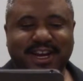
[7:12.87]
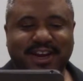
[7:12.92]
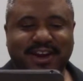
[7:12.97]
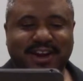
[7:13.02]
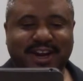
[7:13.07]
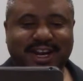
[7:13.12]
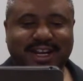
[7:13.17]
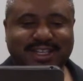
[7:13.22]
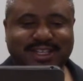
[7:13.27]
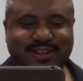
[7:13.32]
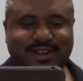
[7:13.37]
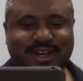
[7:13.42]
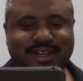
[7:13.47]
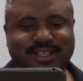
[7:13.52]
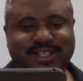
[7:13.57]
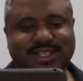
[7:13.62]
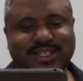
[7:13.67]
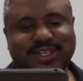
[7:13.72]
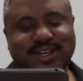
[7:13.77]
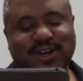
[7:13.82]
All right, so I'll
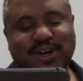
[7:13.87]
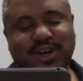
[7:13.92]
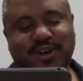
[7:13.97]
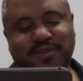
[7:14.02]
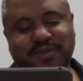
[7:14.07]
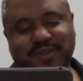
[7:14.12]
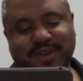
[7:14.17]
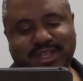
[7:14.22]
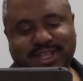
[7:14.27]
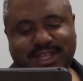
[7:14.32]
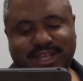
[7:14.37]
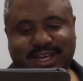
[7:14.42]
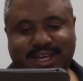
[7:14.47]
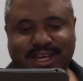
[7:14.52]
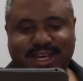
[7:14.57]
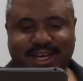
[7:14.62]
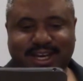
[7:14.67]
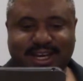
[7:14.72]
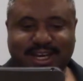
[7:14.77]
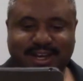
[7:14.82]
start with
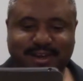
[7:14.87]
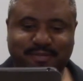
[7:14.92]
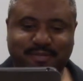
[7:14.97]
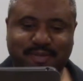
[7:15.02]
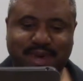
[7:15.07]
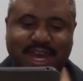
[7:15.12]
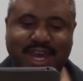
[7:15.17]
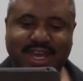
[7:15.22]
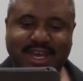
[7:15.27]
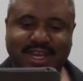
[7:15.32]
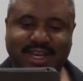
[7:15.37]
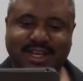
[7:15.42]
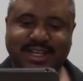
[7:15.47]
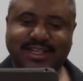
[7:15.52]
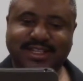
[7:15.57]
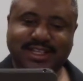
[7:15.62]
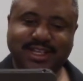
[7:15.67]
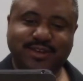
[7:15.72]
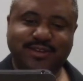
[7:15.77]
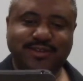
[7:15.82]
back in
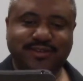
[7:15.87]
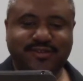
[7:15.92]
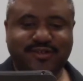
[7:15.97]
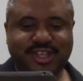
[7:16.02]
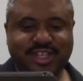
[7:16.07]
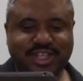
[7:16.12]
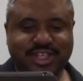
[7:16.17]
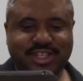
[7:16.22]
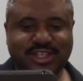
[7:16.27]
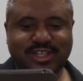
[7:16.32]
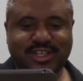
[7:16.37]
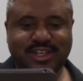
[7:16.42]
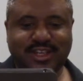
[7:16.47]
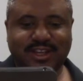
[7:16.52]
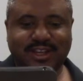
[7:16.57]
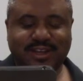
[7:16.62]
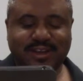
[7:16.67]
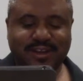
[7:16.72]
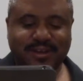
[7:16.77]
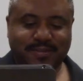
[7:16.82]
Ezekiel's vision.
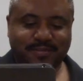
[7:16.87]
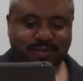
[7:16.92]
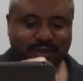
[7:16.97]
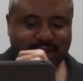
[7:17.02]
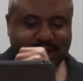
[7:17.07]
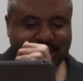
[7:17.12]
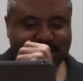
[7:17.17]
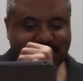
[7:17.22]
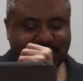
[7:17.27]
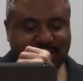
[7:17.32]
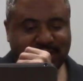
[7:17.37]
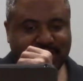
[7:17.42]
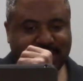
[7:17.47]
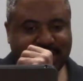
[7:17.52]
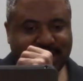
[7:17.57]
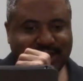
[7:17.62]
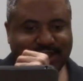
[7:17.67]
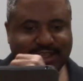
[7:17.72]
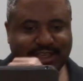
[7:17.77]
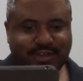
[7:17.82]
So we'll look
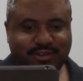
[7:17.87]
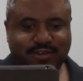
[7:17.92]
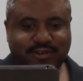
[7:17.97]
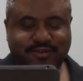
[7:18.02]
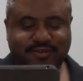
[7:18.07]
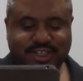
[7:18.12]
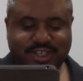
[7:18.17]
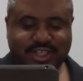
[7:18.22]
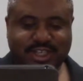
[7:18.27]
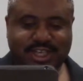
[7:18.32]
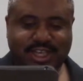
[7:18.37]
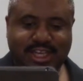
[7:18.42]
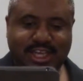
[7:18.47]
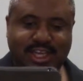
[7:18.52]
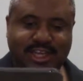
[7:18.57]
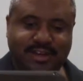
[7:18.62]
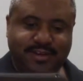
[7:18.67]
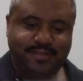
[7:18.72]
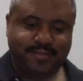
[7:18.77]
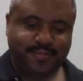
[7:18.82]
at Ezekiel's vision
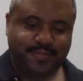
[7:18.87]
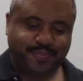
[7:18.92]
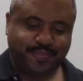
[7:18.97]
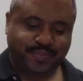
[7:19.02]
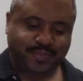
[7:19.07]
again.